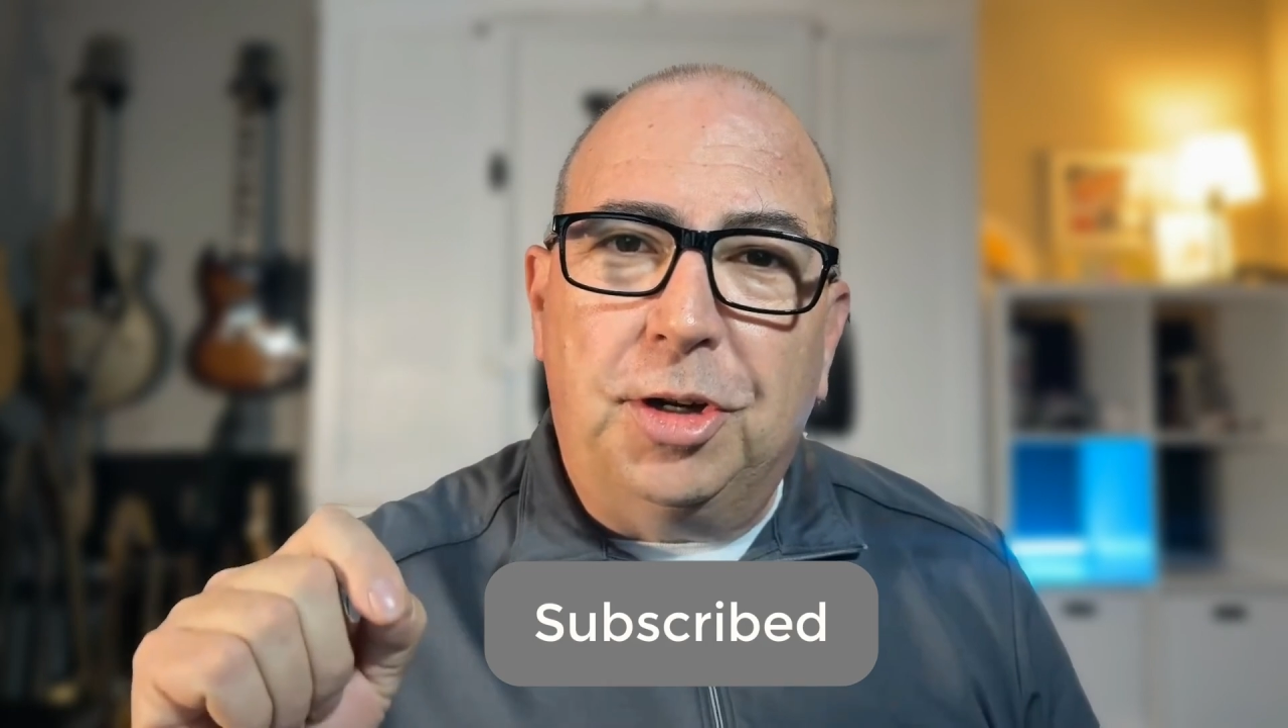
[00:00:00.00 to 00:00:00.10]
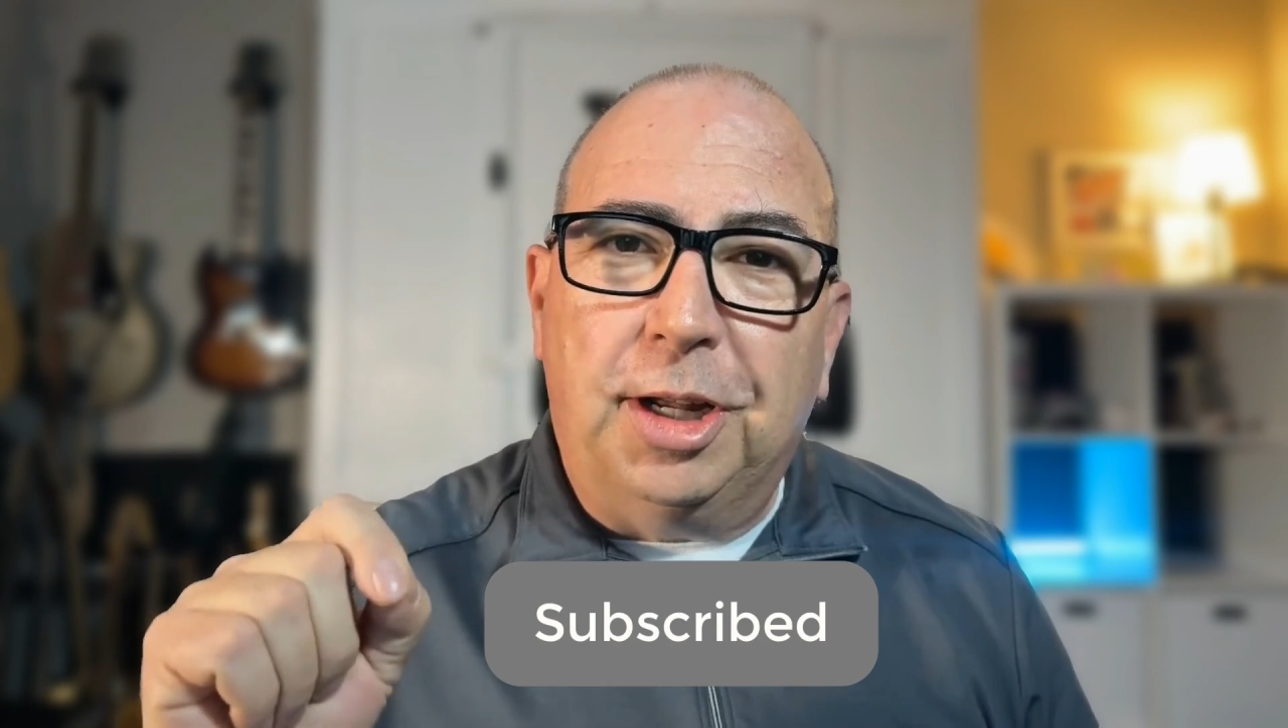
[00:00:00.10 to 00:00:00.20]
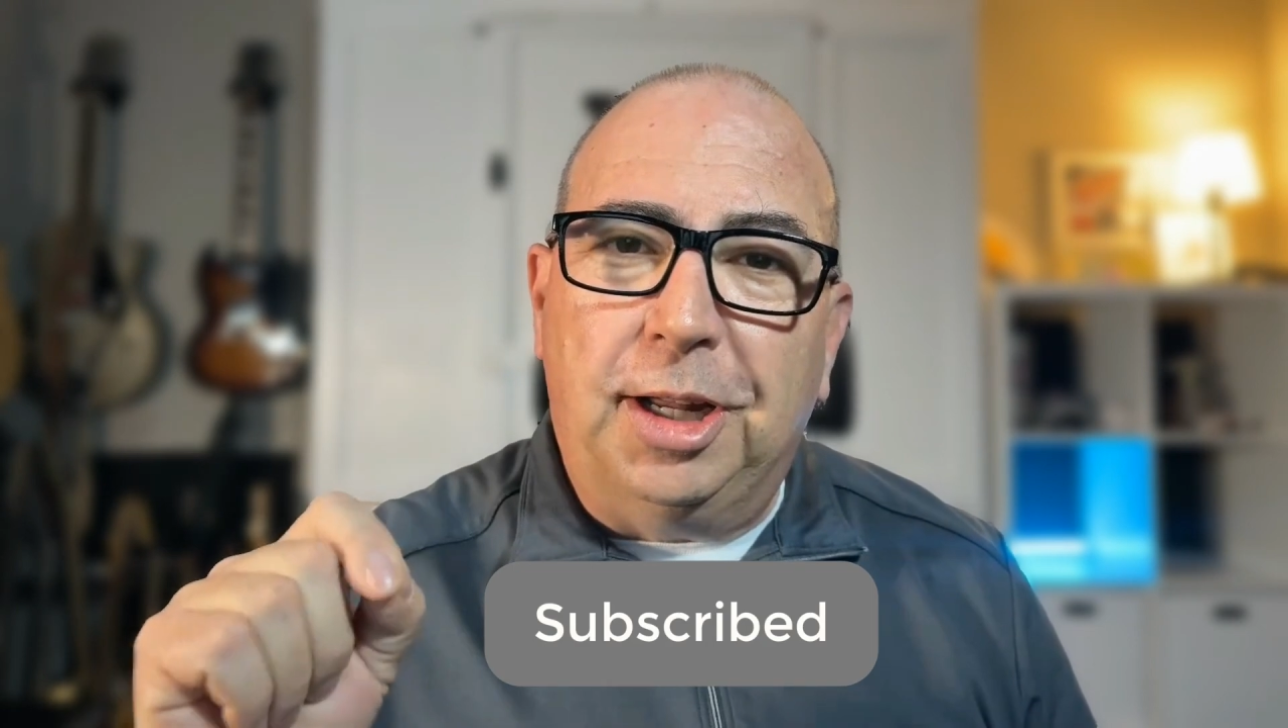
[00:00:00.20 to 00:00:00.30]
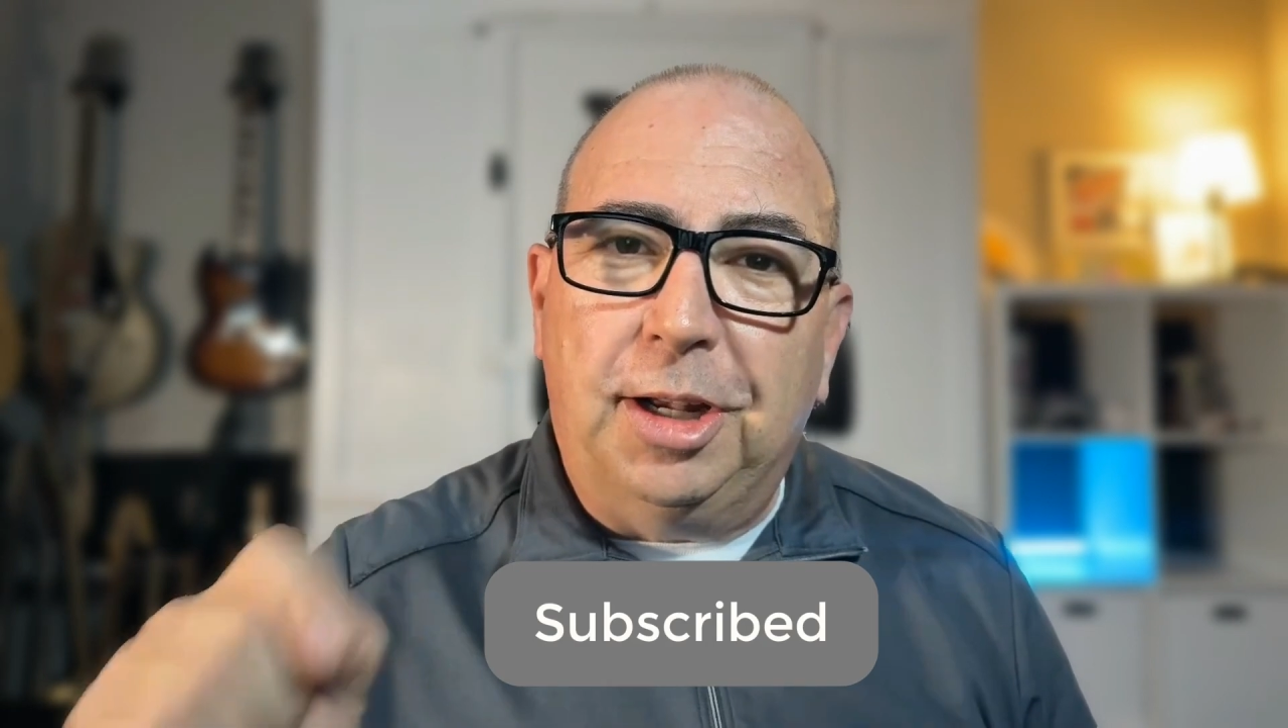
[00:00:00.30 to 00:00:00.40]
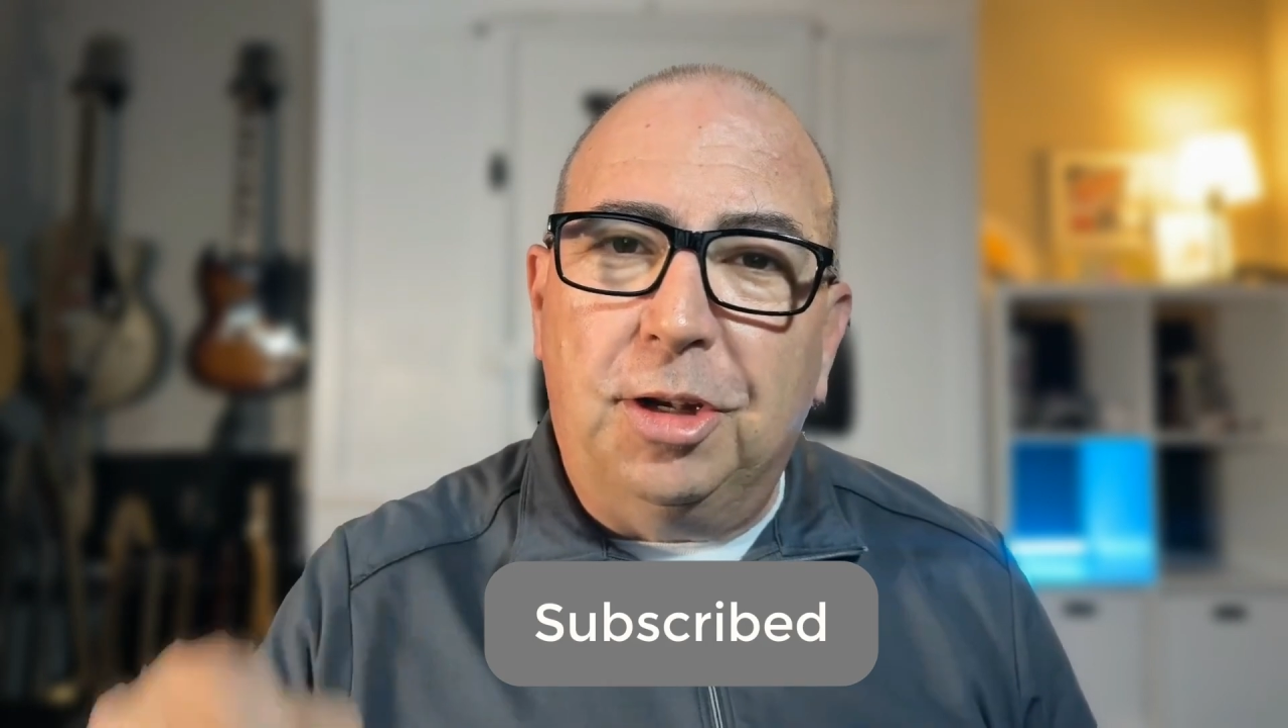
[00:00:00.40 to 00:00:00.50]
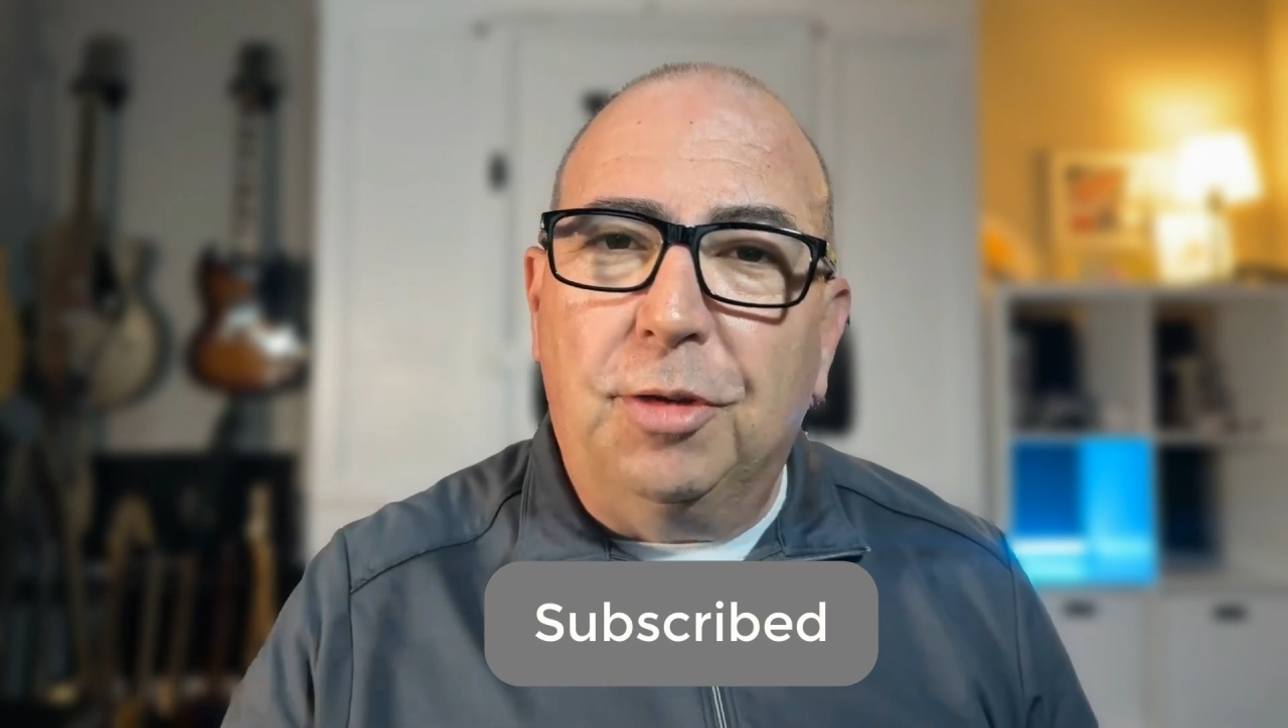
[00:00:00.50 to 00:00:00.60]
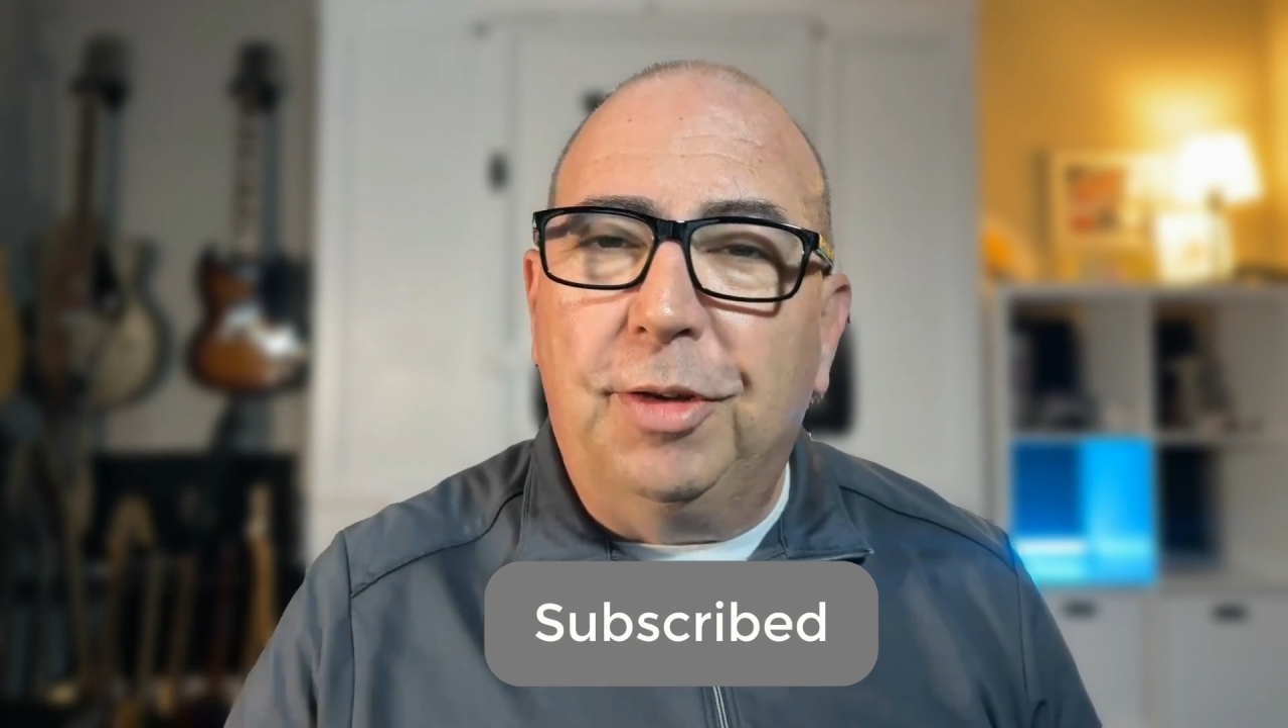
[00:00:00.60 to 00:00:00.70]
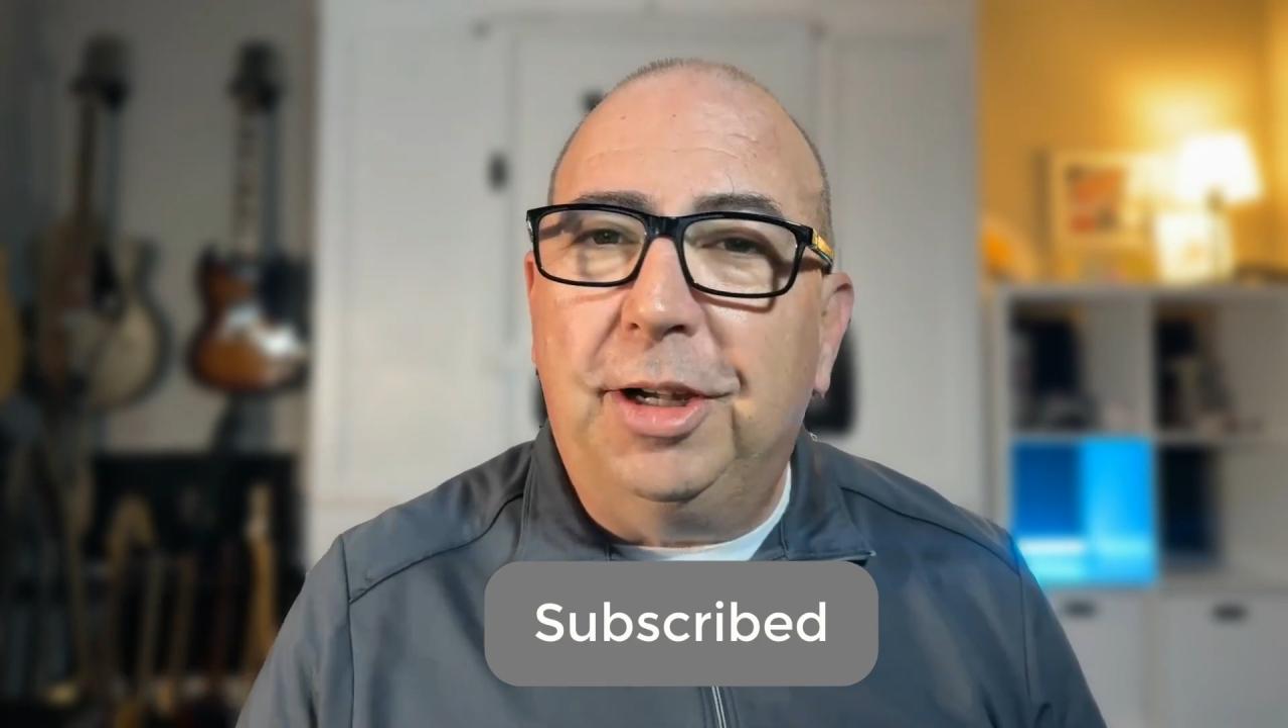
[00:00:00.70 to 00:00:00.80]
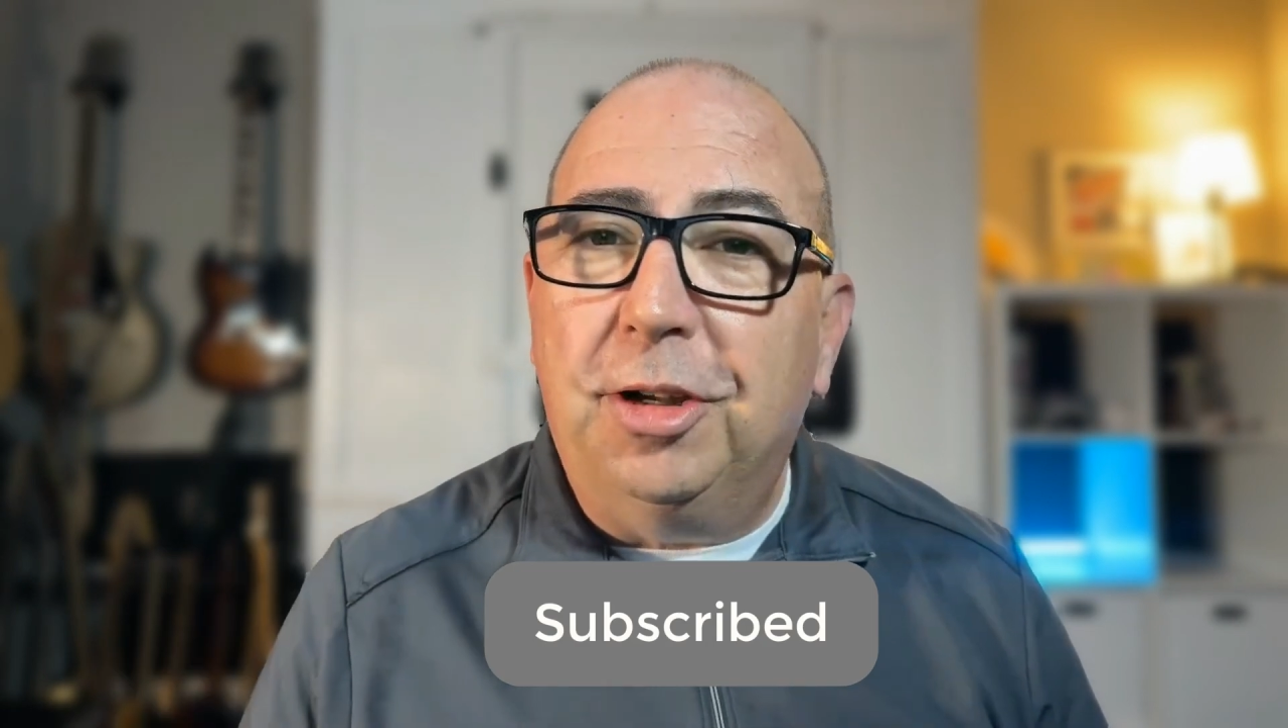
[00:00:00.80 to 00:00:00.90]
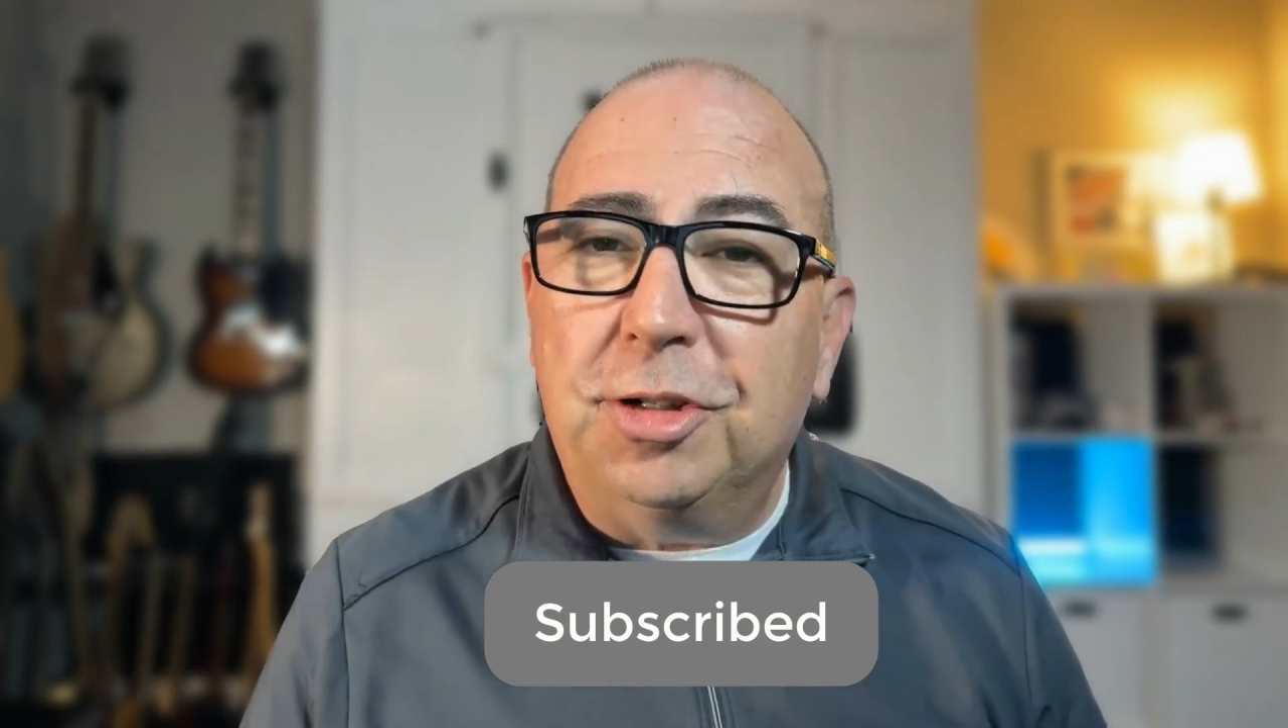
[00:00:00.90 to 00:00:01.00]
can get new
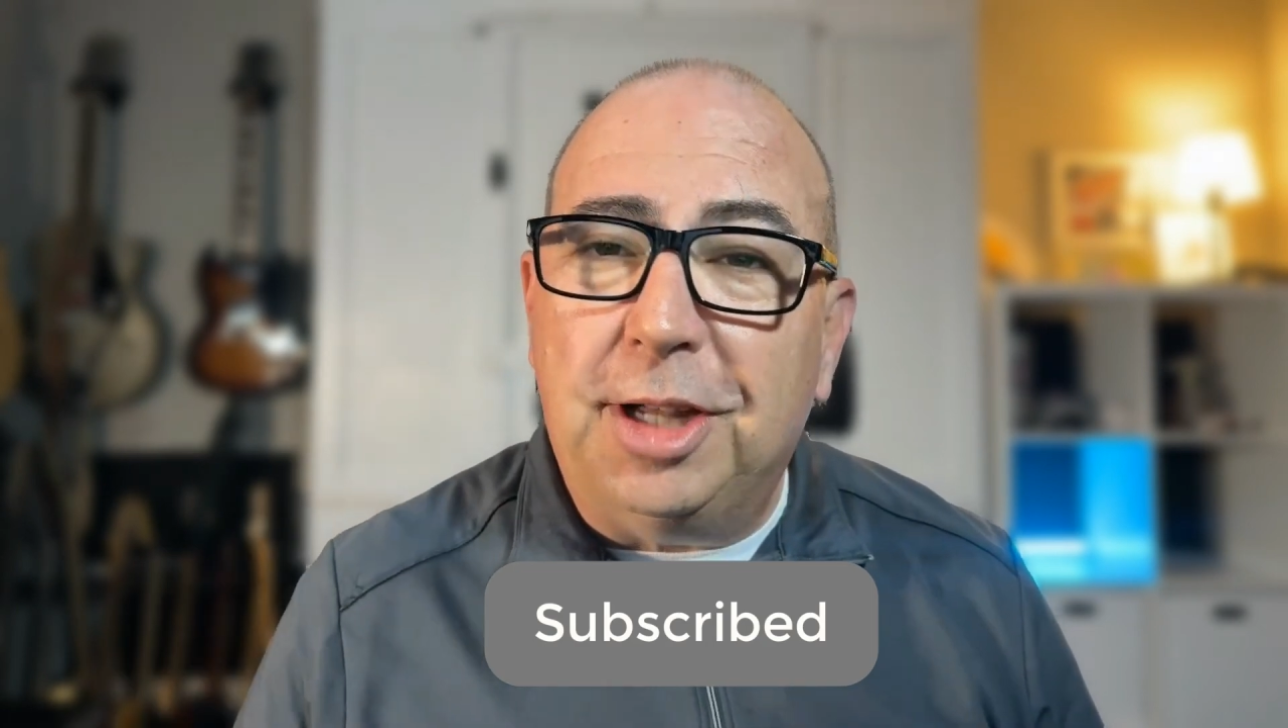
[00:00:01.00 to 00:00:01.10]
videos